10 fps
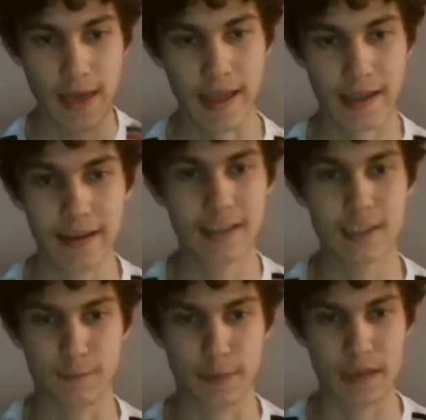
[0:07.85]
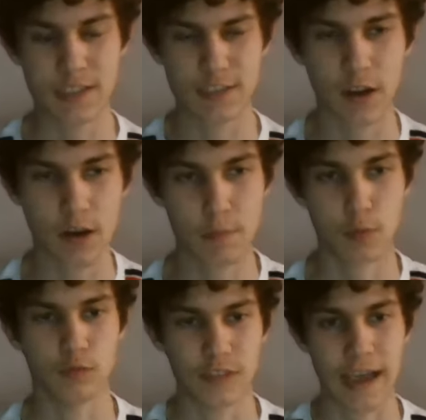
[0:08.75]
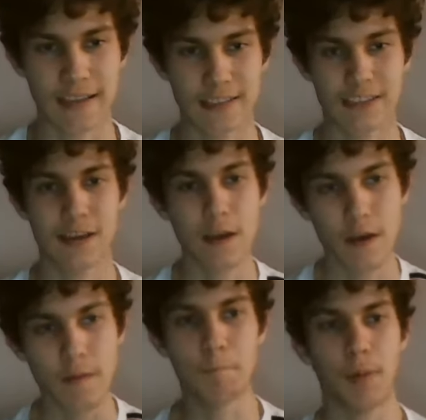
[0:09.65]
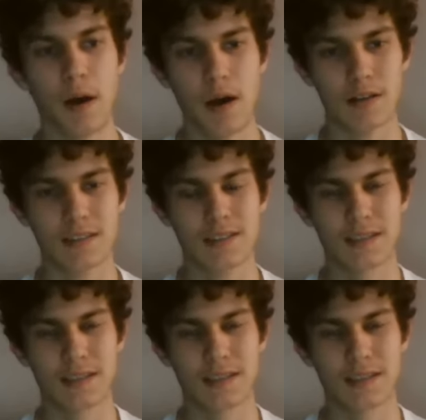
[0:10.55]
in his B sample test, but